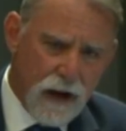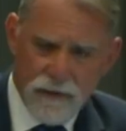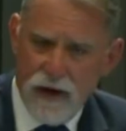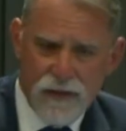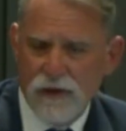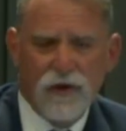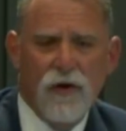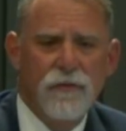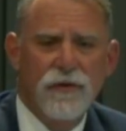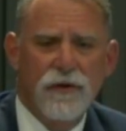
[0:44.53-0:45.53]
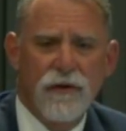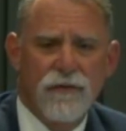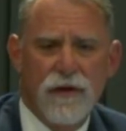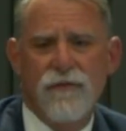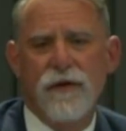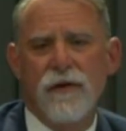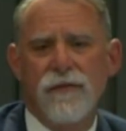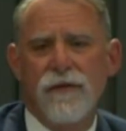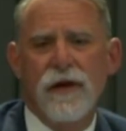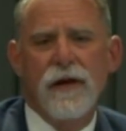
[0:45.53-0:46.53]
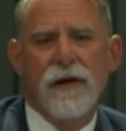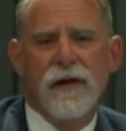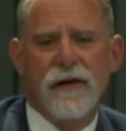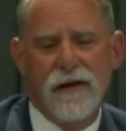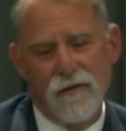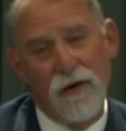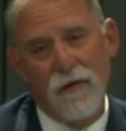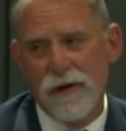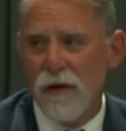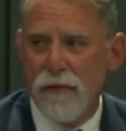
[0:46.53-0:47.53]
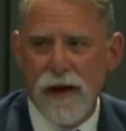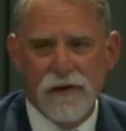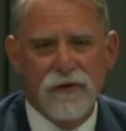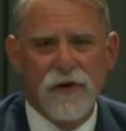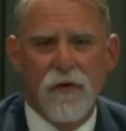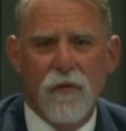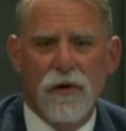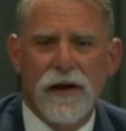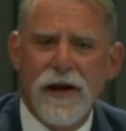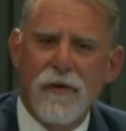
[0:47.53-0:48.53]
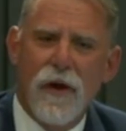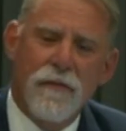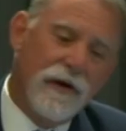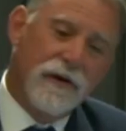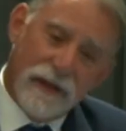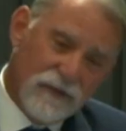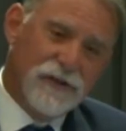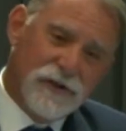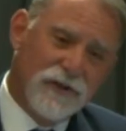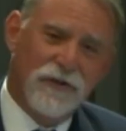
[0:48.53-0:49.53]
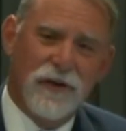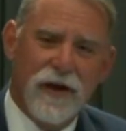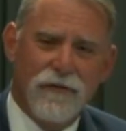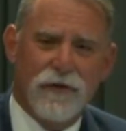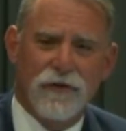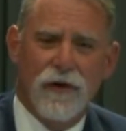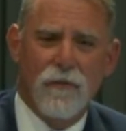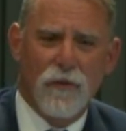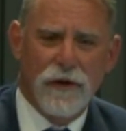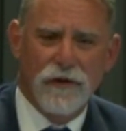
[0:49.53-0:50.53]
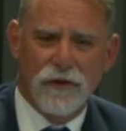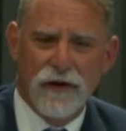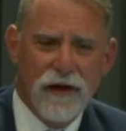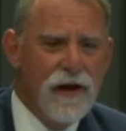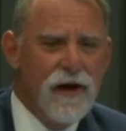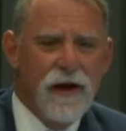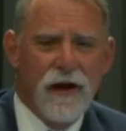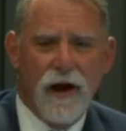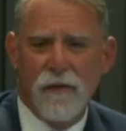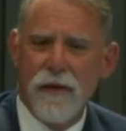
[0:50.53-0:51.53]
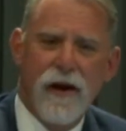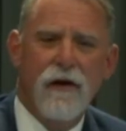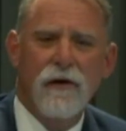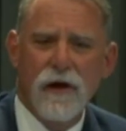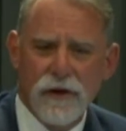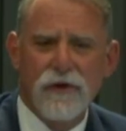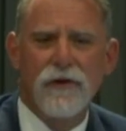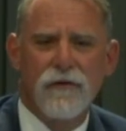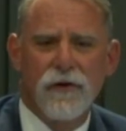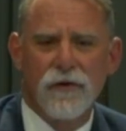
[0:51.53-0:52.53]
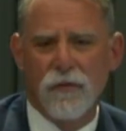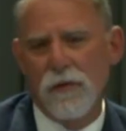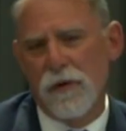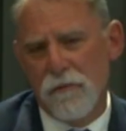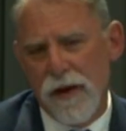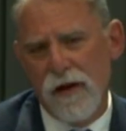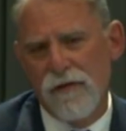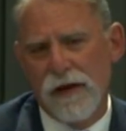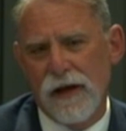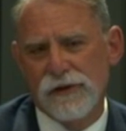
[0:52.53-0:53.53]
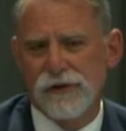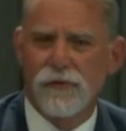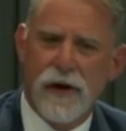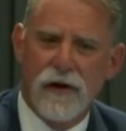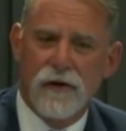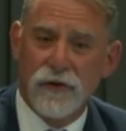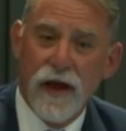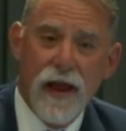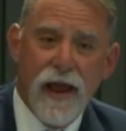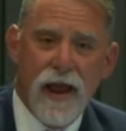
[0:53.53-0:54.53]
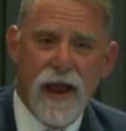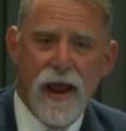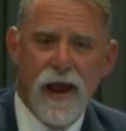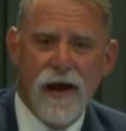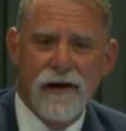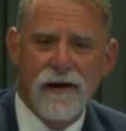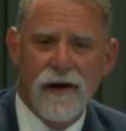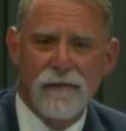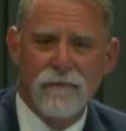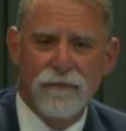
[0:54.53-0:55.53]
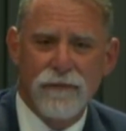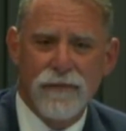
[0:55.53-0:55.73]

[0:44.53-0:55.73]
I mean, these homes, if well, we know bans don't work anyway, but let's just say for some reason on a parallel universe we were to ban vacation rentals and